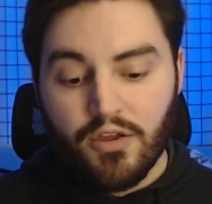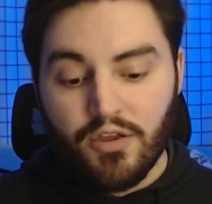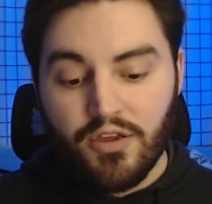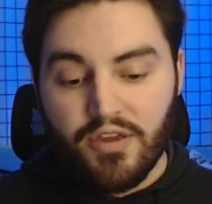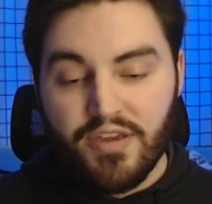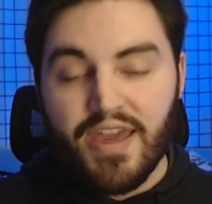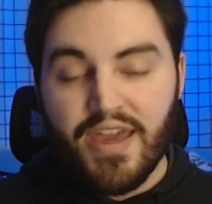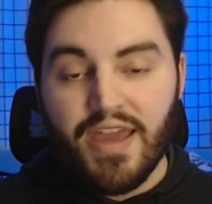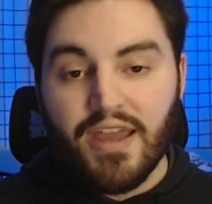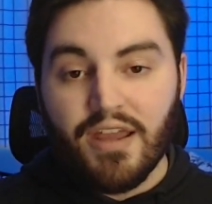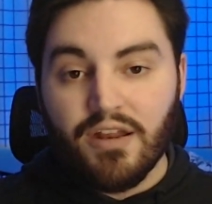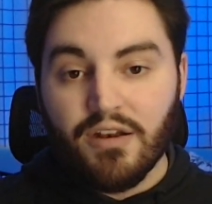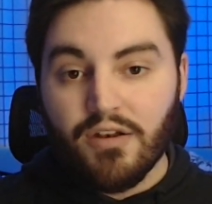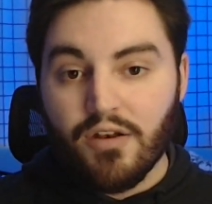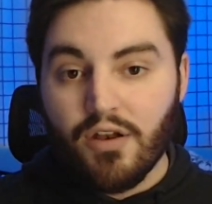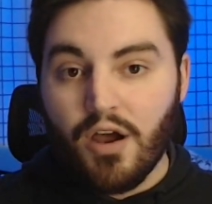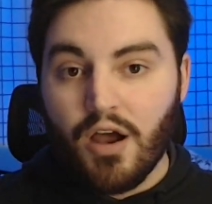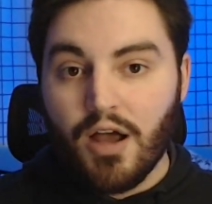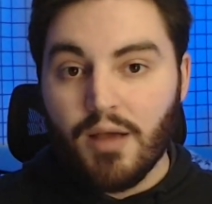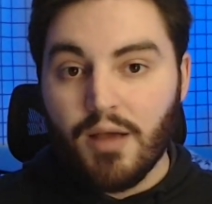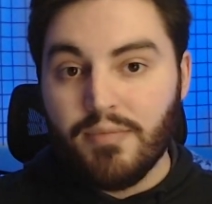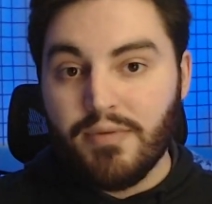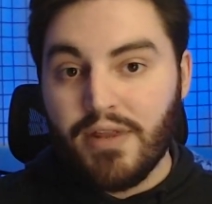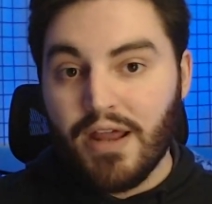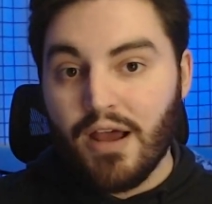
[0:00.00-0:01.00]
gain
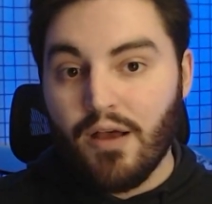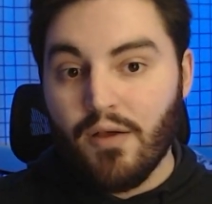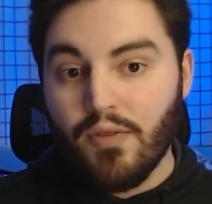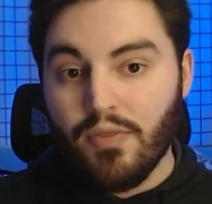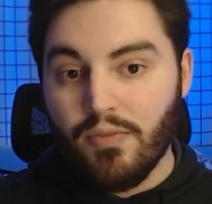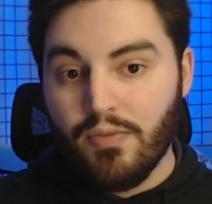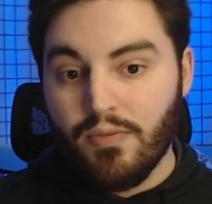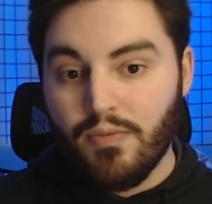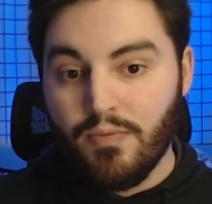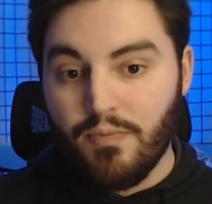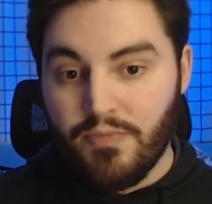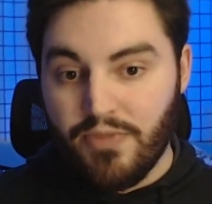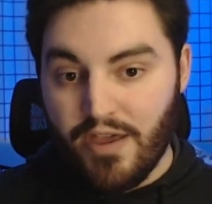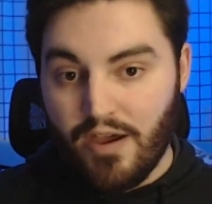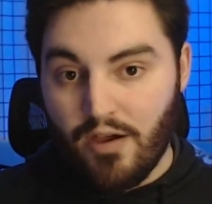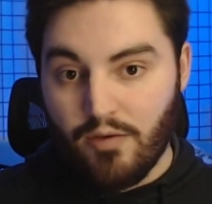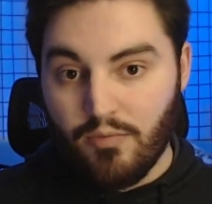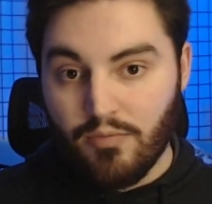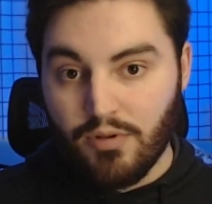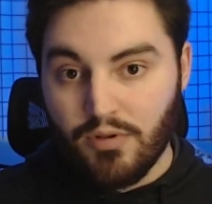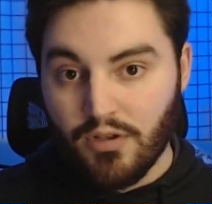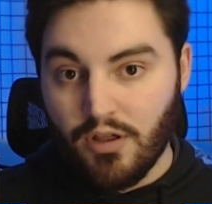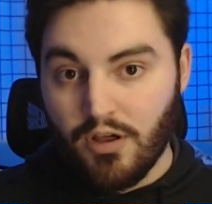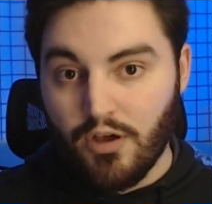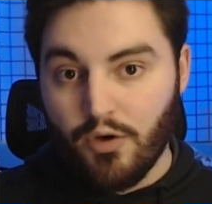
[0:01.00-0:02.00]
knob down
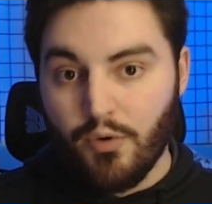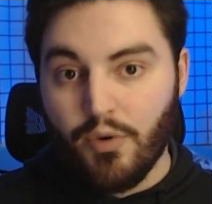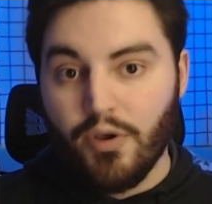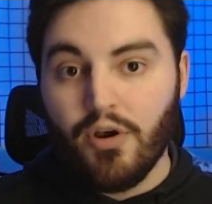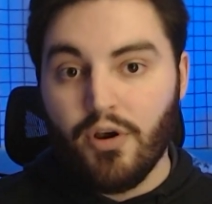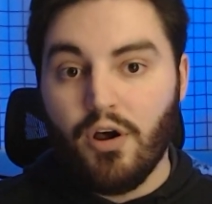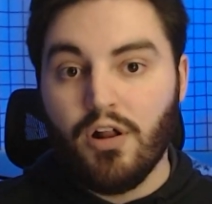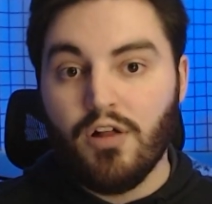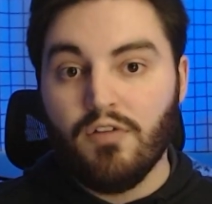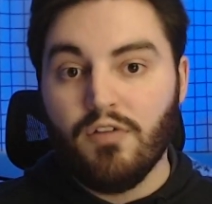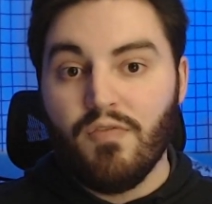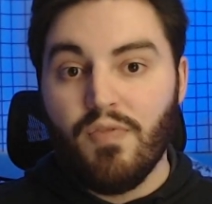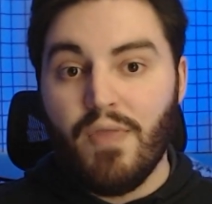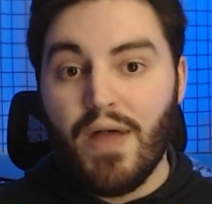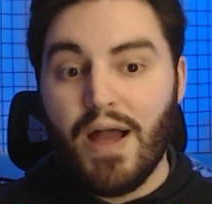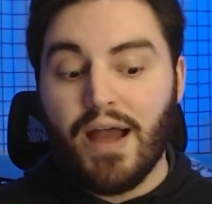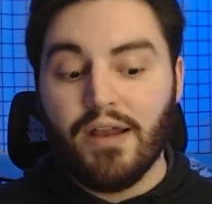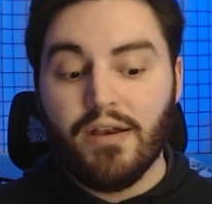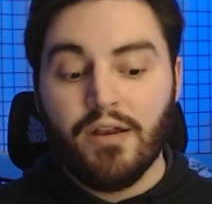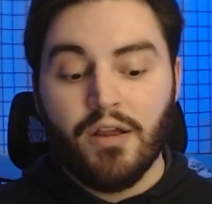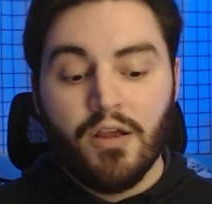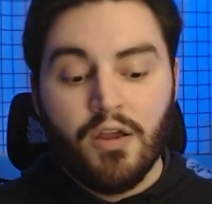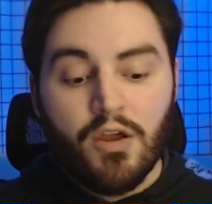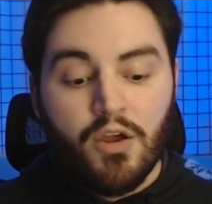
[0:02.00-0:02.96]
below, and all of that,